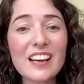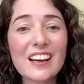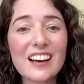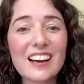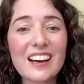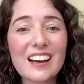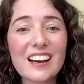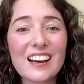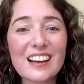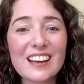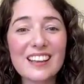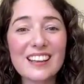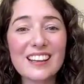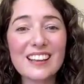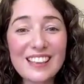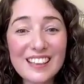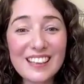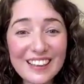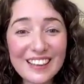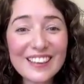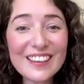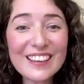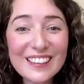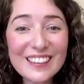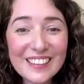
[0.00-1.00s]

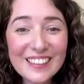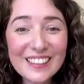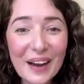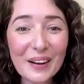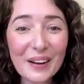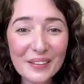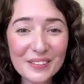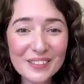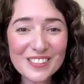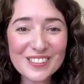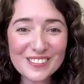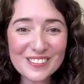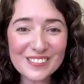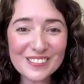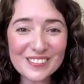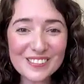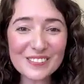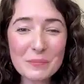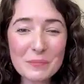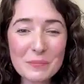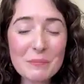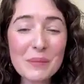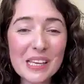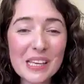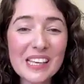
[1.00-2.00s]
learn how
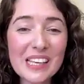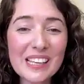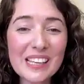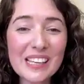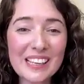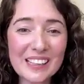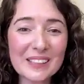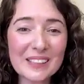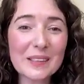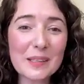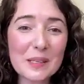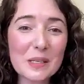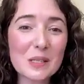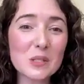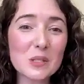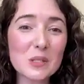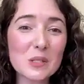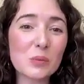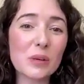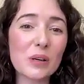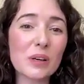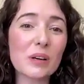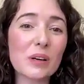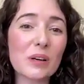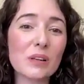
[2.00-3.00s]
to be in this
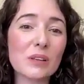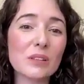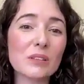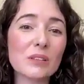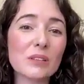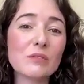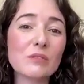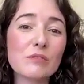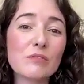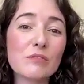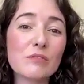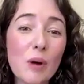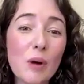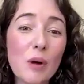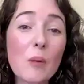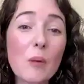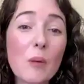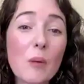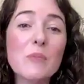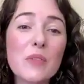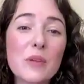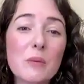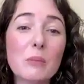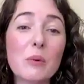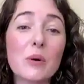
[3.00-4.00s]
world
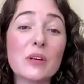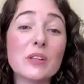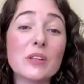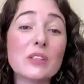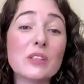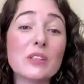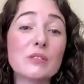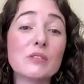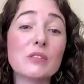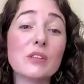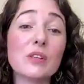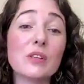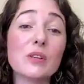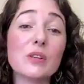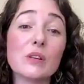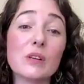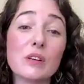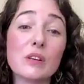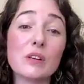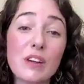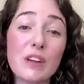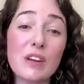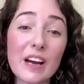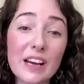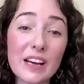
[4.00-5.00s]
from the point of view
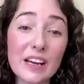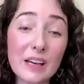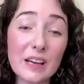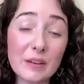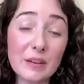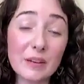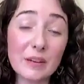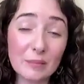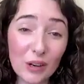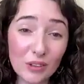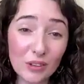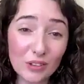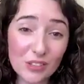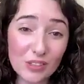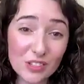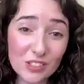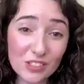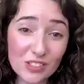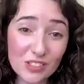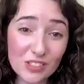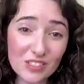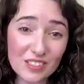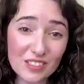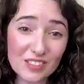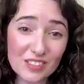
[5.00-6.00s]
of I am
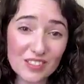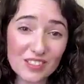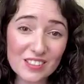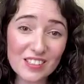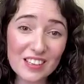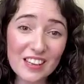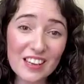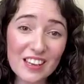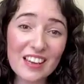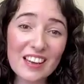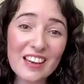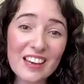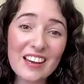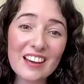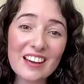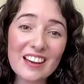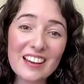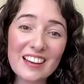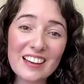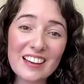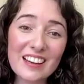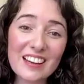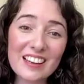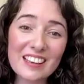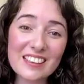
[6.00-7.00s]
consciousness,
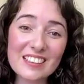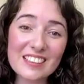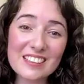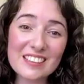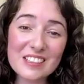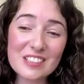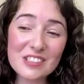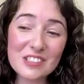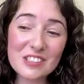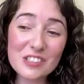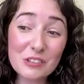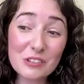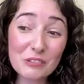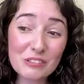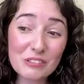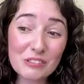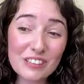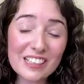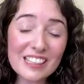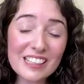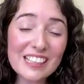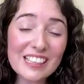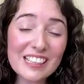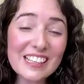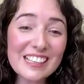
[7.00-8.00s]
and to
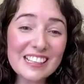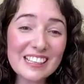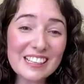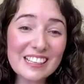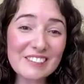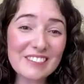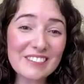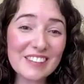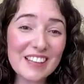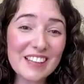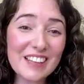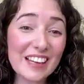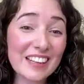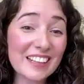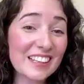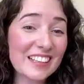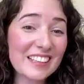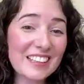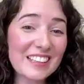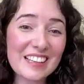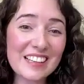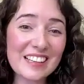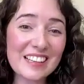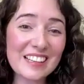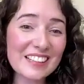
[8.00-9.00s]
really live that.
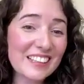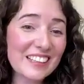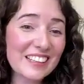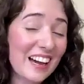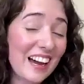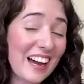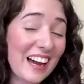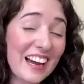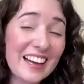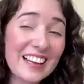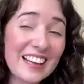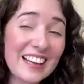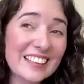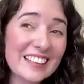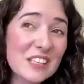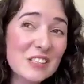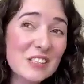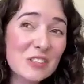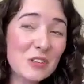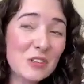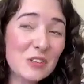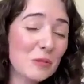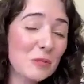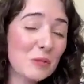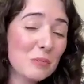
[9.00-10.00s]
And there's
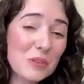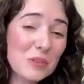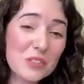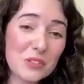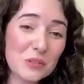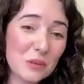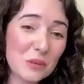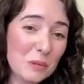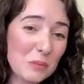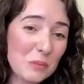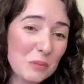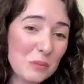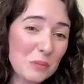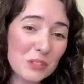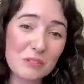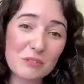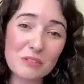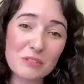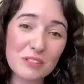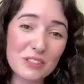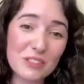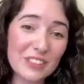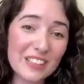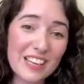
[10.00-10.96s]
no prescription for